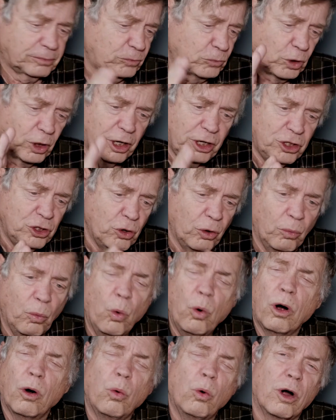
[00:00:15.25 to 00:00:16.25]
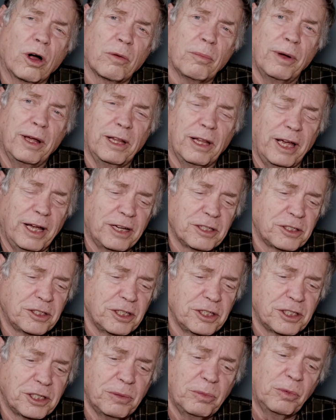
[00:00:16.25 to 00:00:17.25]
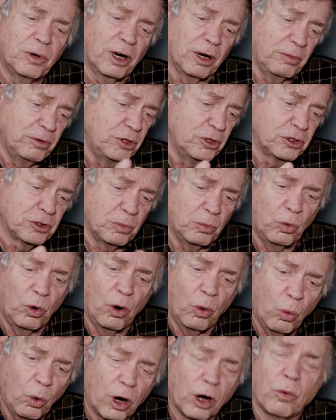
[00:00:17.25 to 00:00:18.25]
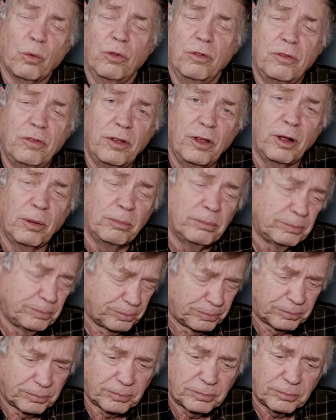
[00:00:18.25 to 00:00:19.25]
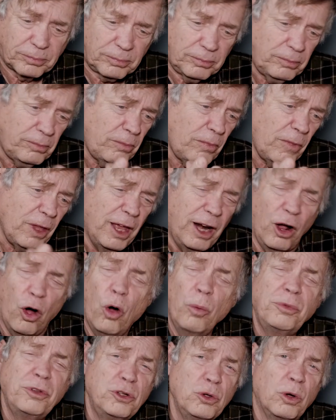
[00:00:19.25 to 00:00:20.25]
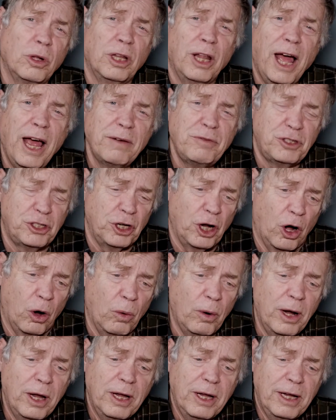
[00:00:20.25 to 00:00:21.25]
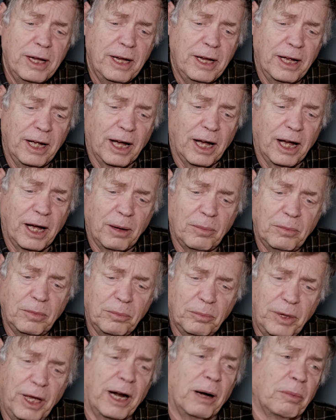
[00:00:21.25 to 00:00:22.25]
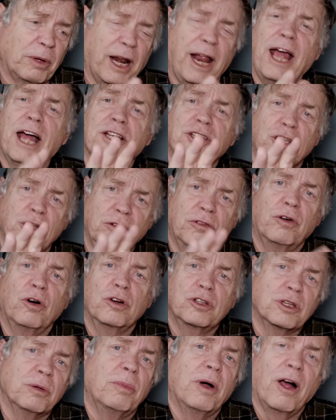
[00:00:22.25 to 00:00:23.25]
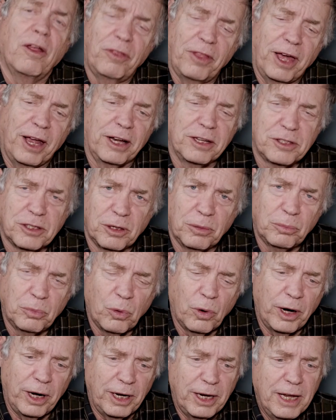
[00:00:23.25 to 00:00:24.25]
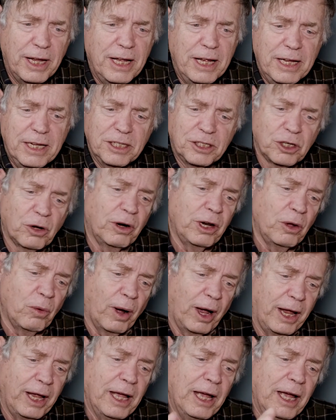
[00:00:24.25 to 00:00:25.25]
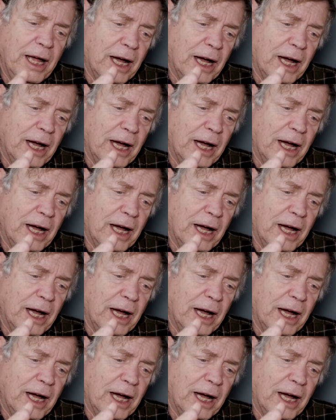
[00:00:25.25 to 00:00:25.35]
We're going to do more work with my Leica system. We're going to do some more work with film. And I hope to do a live show. And I'm going to ask you folks about that at some point. So anyway,